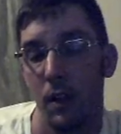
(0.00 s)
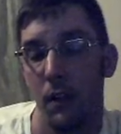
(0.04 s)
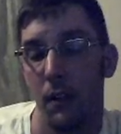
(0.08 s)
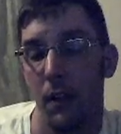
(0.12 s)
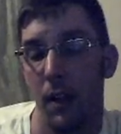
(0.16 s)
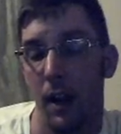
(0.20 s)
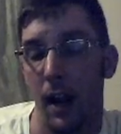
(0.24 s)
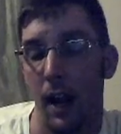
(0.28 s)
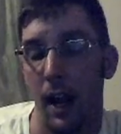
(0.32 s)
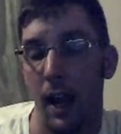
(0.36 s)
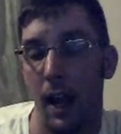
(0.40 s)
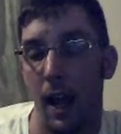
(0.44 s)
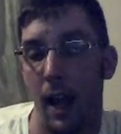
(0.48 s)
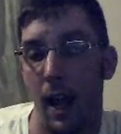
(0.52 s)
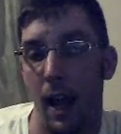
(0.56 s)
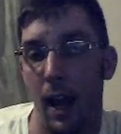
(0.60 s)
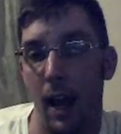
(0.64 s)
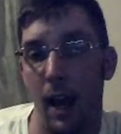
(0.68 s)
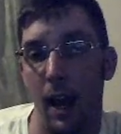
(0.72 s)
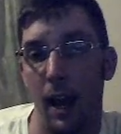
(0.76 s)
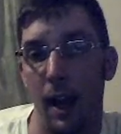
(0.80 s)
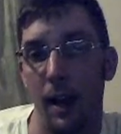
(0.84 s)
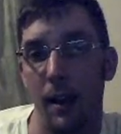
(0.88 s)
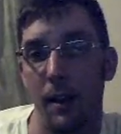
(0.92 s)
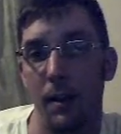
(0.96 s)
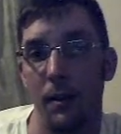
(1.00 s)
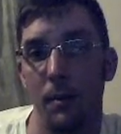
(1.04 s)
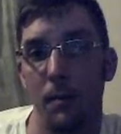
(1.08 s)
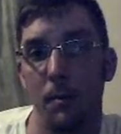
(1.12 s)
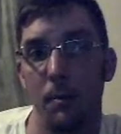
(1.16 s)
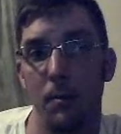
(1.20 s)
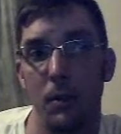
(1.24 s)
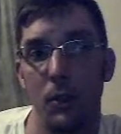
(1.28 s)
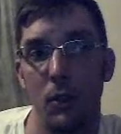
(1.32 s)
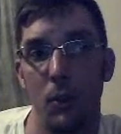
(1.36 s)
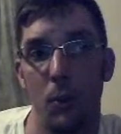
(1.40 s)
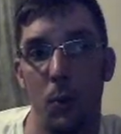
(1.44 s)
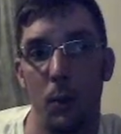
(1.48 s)
that I had
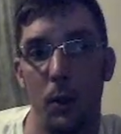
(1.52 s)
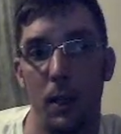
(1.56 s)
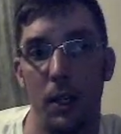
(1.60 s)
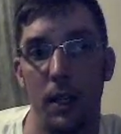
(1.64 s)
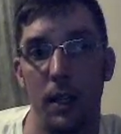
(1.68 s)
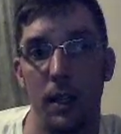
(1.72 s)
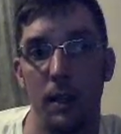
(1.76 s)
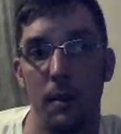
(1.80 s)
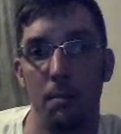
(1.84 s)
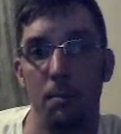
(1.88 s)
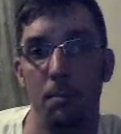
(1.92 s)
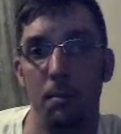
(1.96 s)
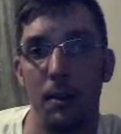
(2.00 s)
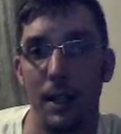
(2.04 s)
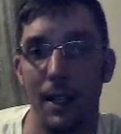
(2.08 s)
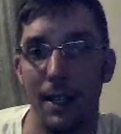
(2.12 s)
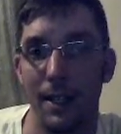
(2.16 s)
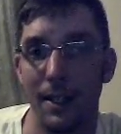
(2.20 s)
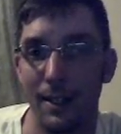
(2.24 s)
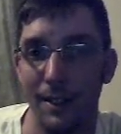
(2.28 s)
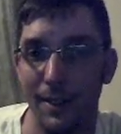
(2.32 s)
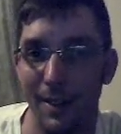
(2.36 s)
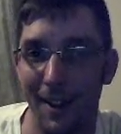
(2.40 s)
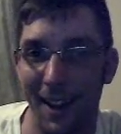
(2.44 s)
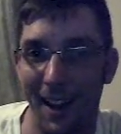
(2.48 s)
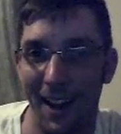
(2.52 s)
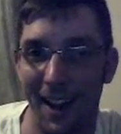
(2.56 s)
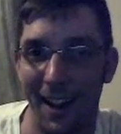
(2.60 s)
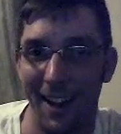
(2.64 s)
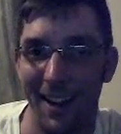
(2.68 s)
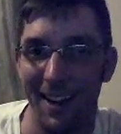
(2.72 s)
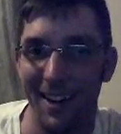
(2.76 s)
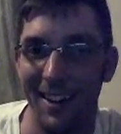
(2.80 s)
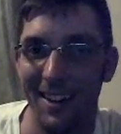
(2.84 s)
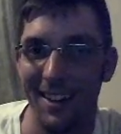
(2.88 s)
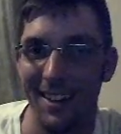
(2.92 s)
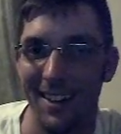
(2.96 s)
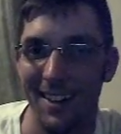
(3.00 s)
between being
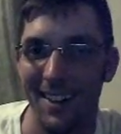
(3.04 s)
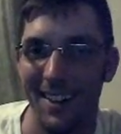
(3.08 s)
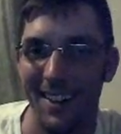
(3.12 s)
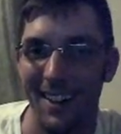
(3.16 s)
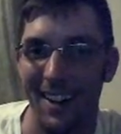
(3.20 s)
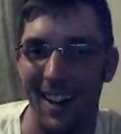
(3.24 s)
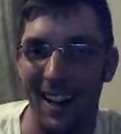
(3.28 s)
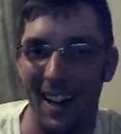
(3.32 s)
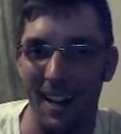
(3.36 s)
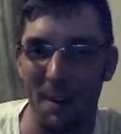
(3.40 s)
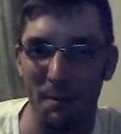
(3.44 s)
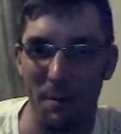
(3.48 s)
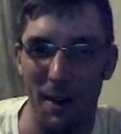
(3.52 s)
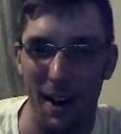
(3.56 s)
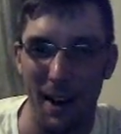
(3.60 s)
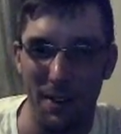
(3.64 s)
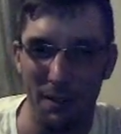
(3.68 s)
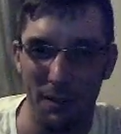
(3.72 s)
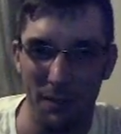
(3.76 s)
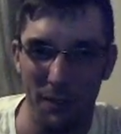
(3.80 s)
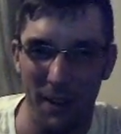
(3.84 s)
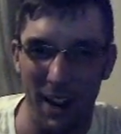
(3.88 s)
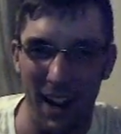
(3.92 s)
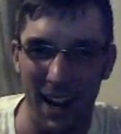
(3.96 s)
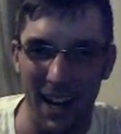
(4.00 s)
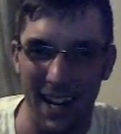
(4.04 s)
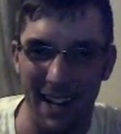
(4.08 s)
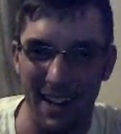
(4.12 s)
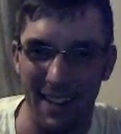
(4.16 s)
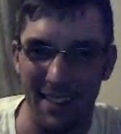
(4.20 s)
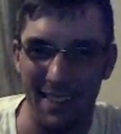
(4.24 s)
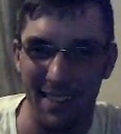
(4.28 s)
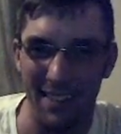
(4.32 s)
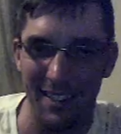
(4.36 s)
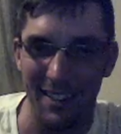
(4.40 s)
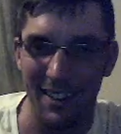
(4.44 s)
gay and my faith.